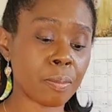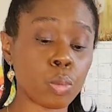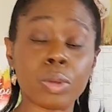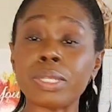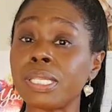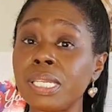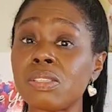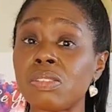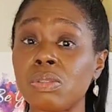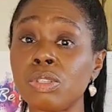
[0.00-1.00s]

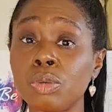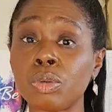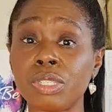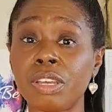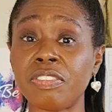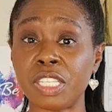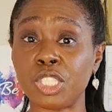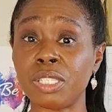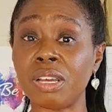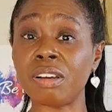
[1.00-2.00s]
release your
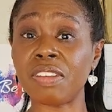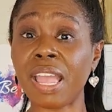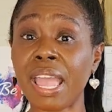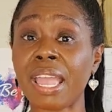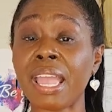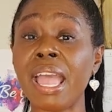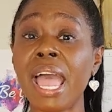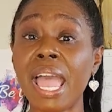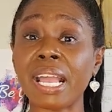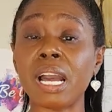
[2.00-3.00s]
definition of A
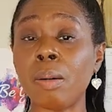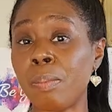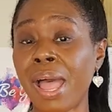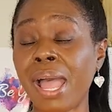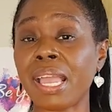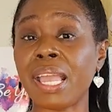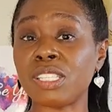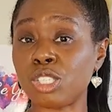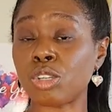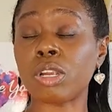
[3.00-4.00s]
and come back
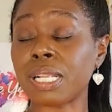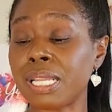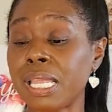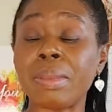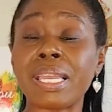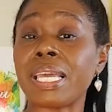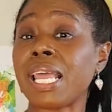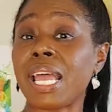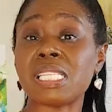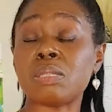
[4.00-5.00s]
and start claiming it
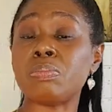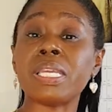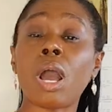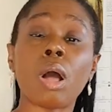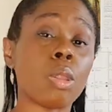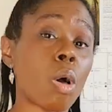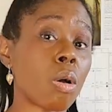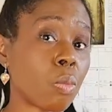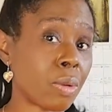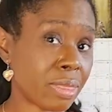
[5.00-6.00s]
as B along
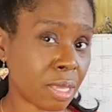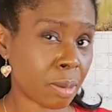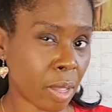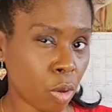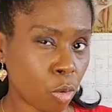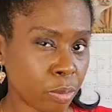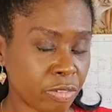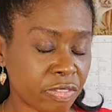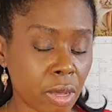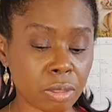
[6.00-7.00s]
with them. I hope you
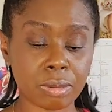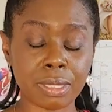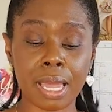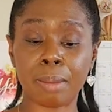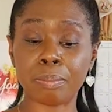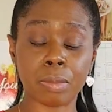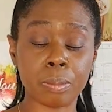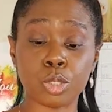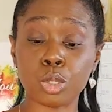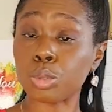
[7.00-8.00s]
followed that.
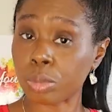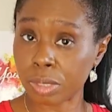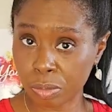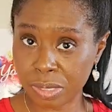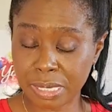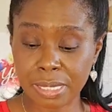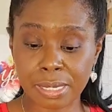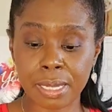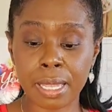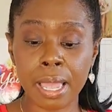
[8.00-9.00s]
I'm sure it was
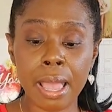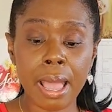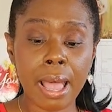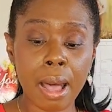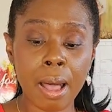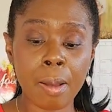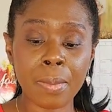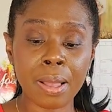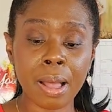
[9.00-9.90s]
easy. And